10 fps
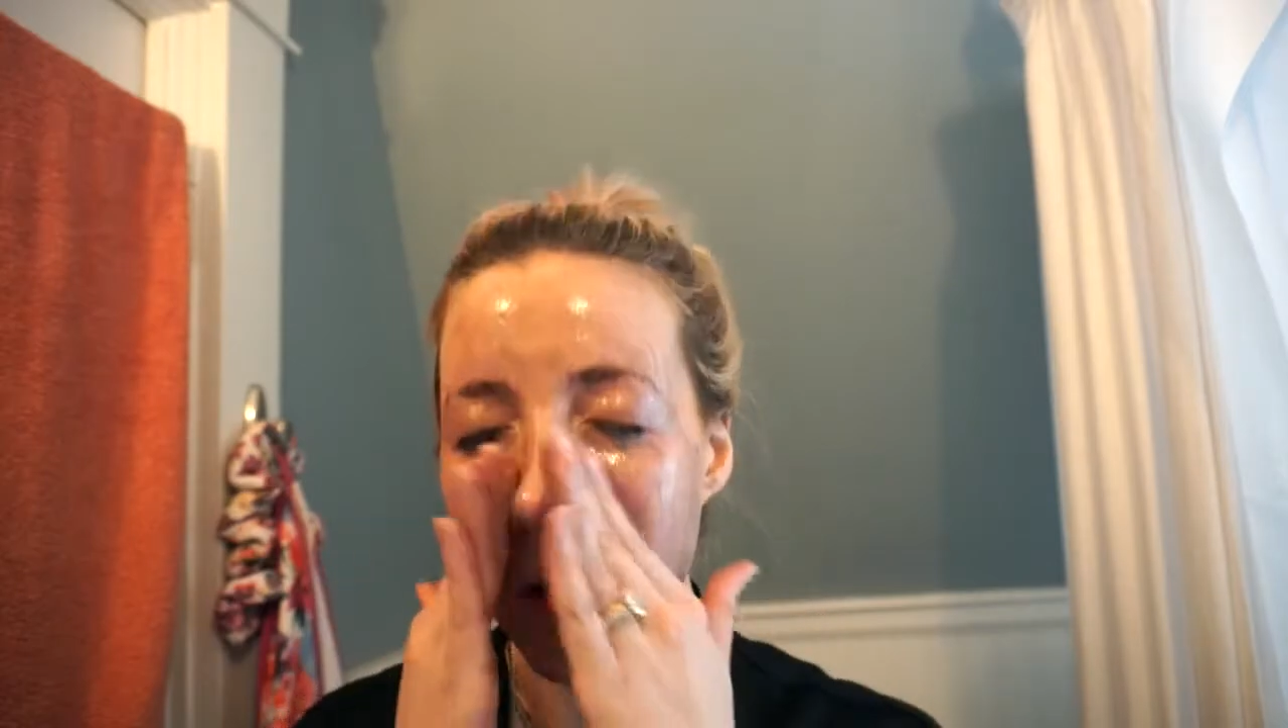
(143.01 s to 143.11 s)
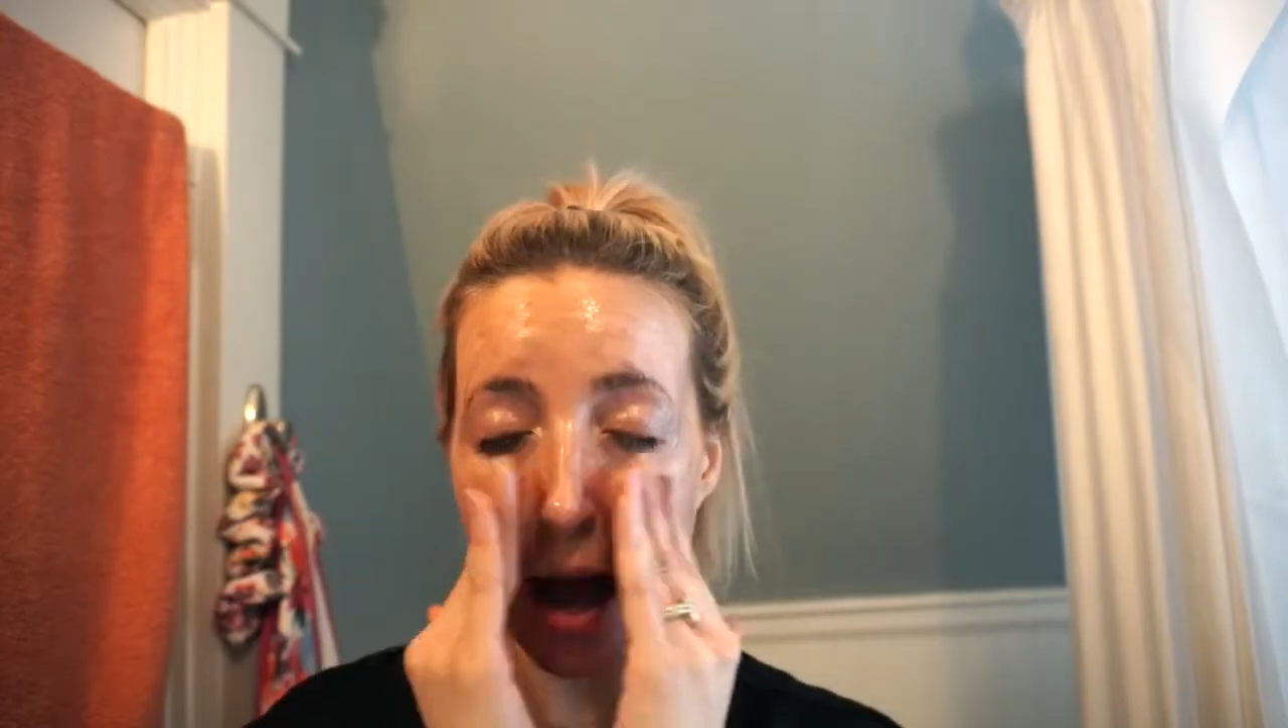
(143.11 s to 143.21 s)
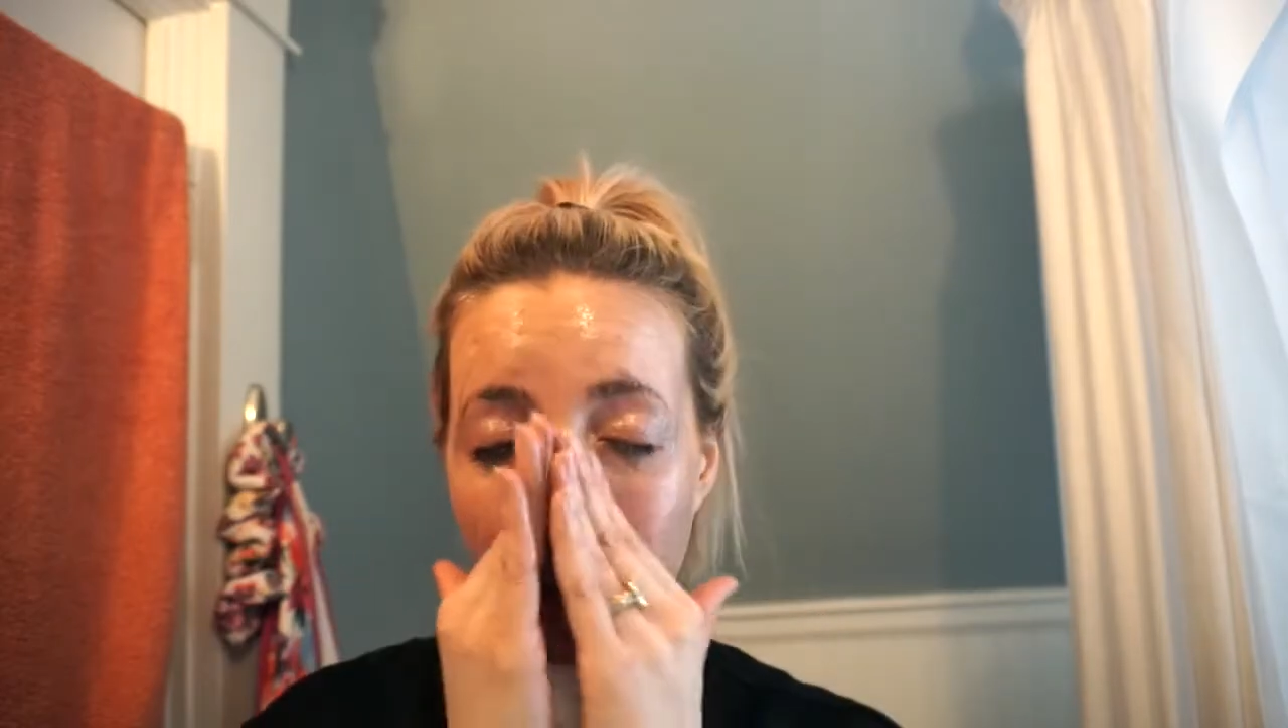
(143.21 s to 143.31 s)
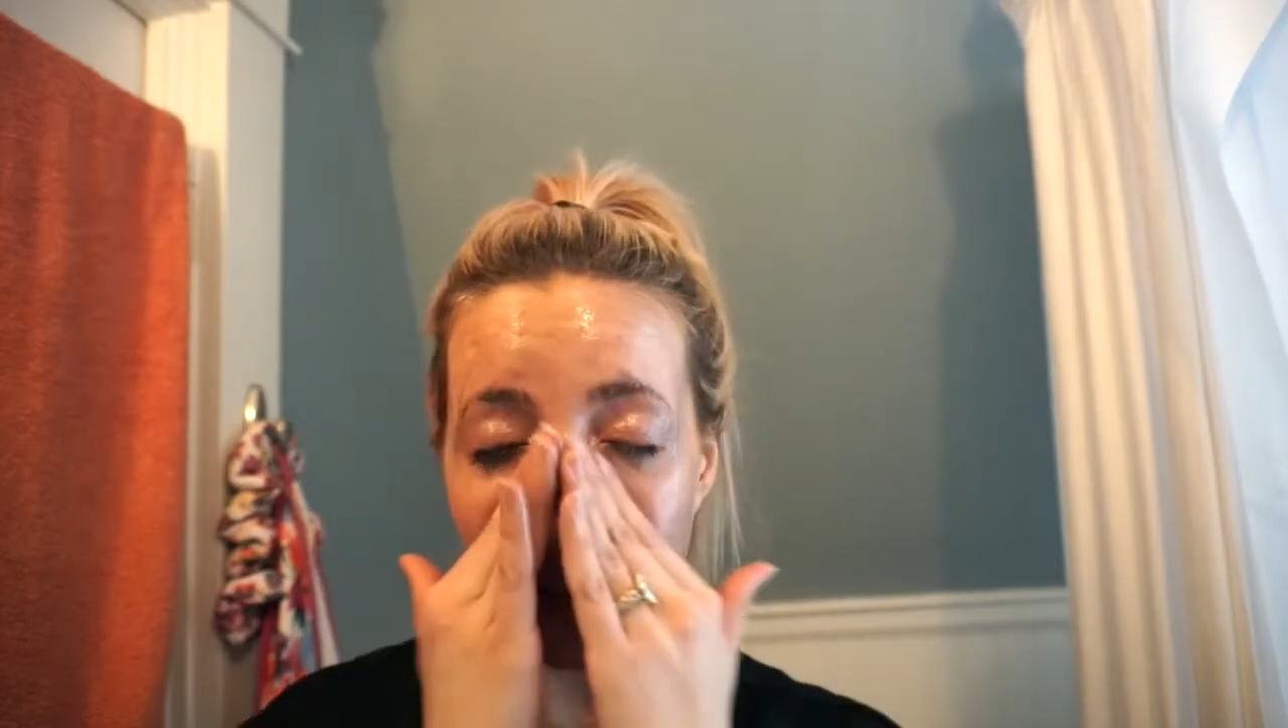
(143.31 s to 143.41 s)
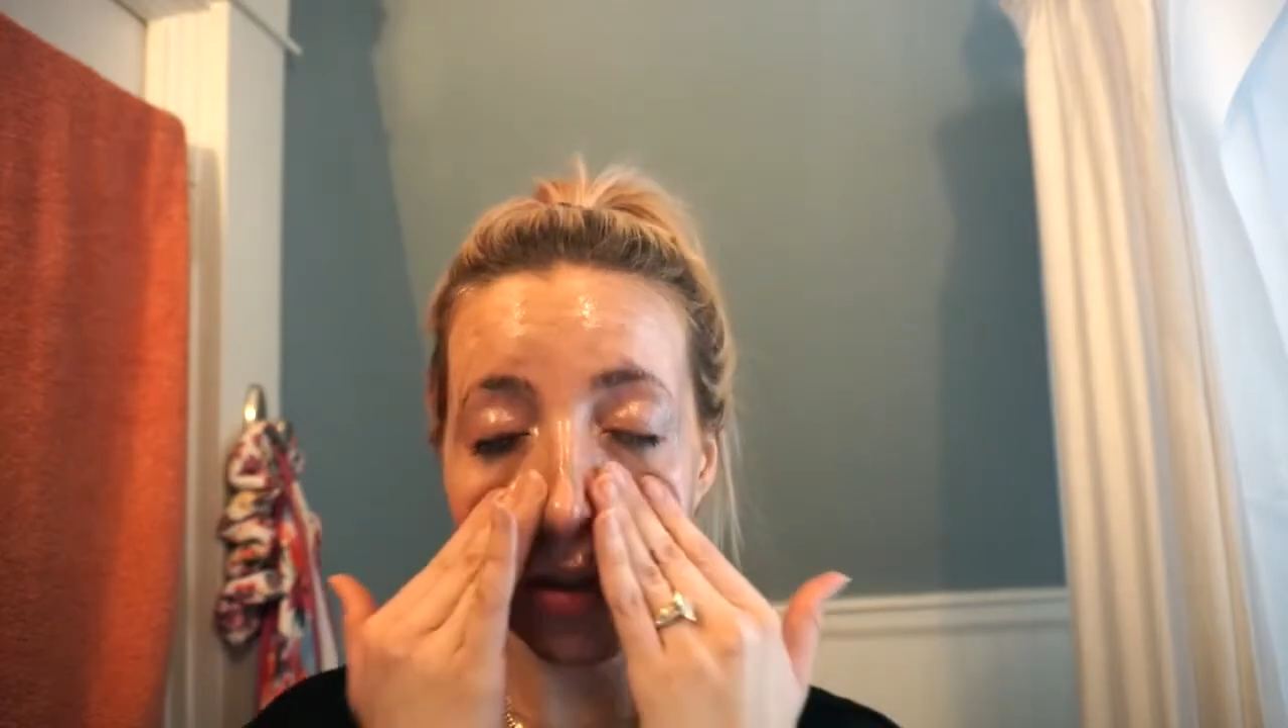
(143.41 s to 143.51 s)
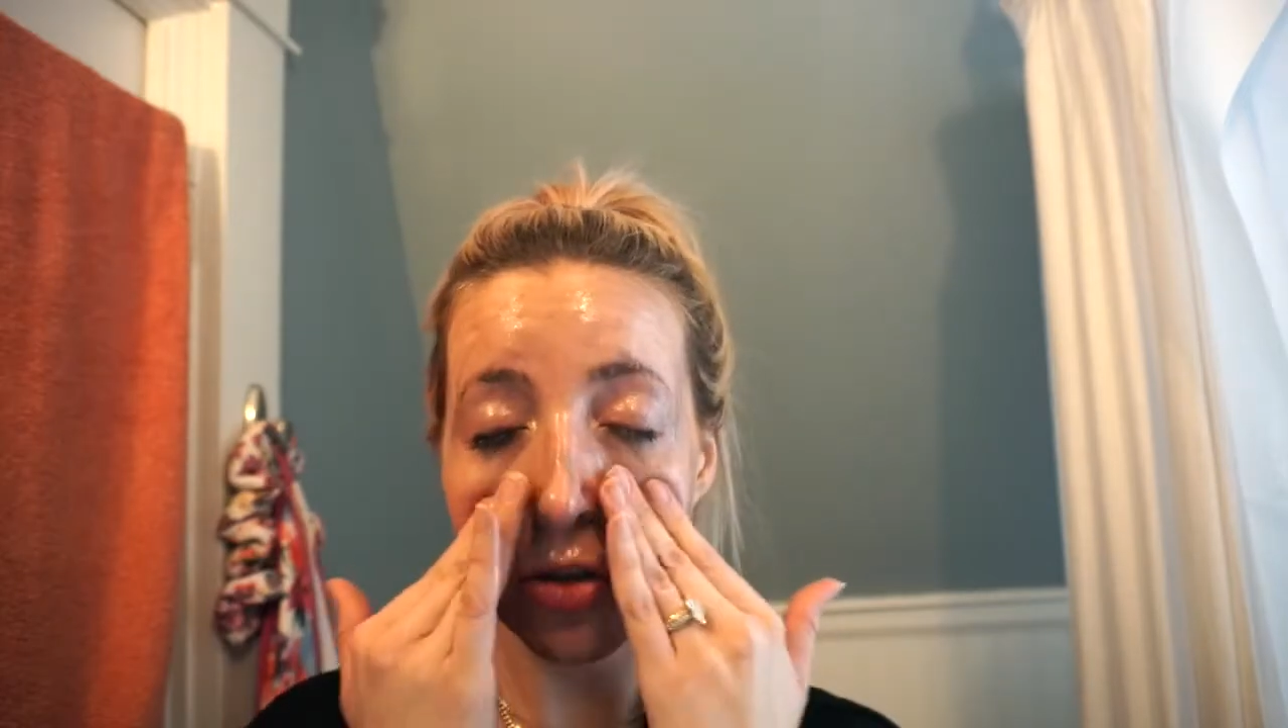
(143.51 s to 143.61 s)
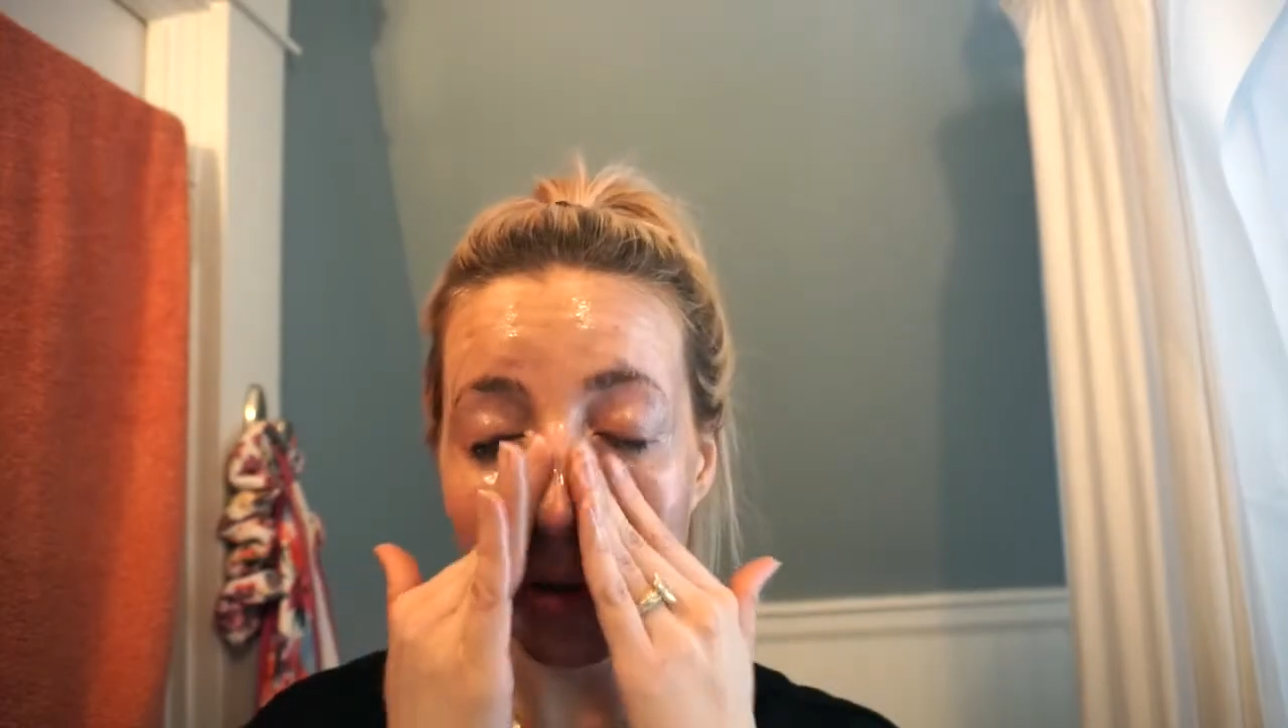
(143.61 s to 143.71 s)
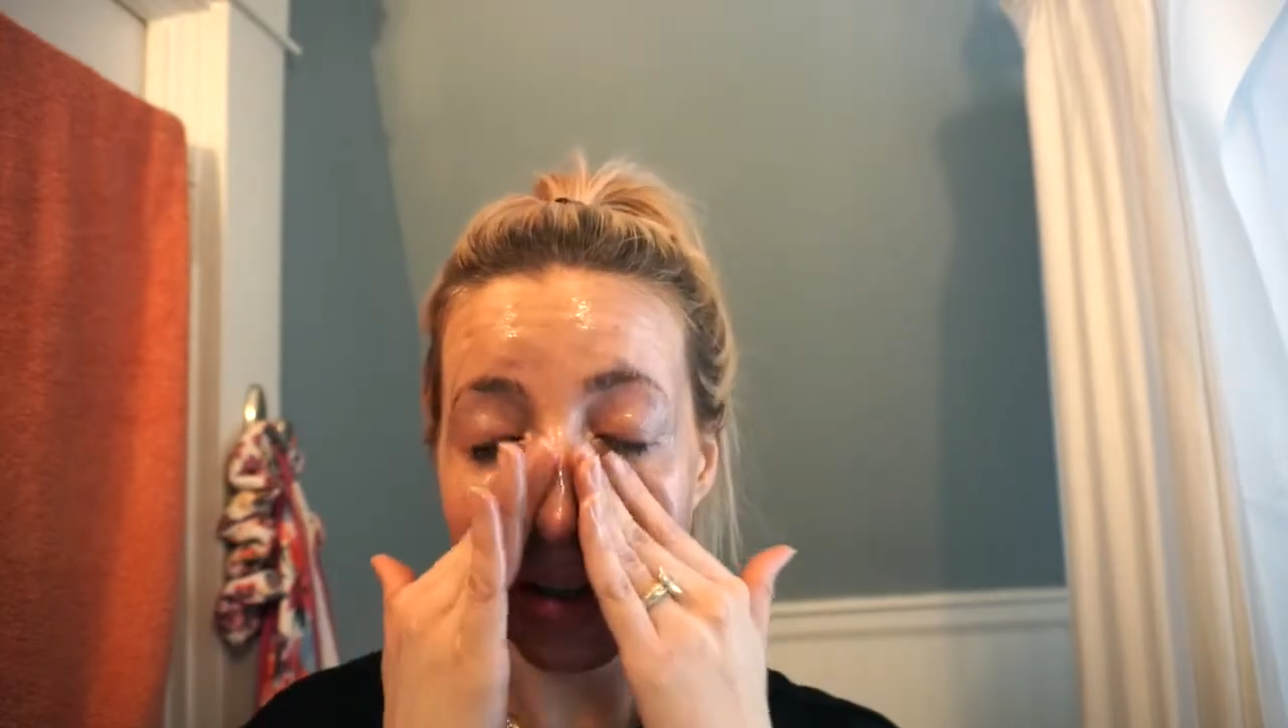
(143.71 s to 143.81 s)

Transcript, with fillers: I like doing